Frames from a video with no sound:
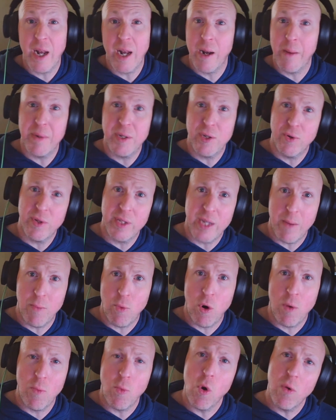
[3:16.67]
And I've been doing that
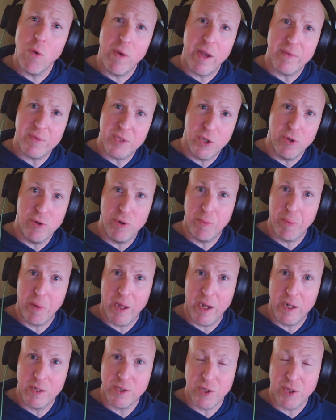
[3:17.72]
more and more. We have 2 new
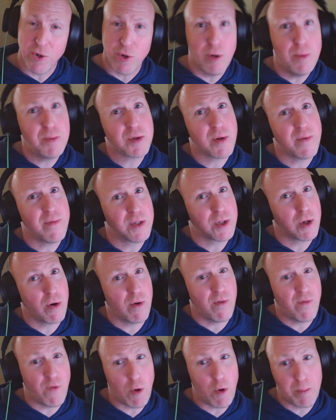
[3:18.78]
players in the group, so we have a total
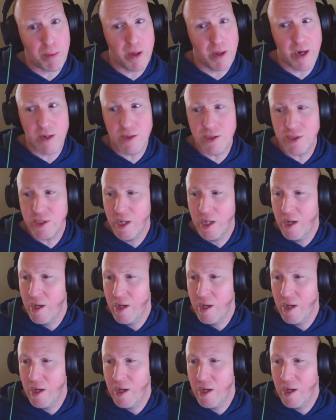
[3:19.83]
of 4 players.